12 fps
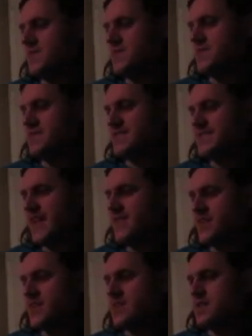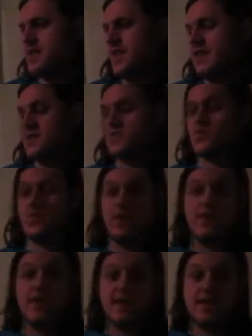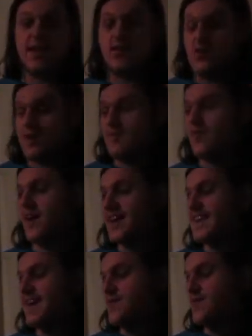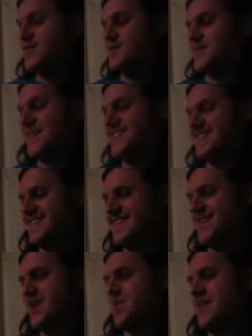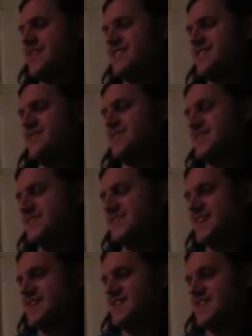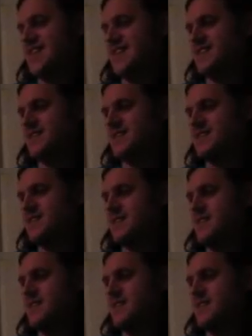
The 7 is where we're getting to our first paradiddle, and our paradiddle based exercise is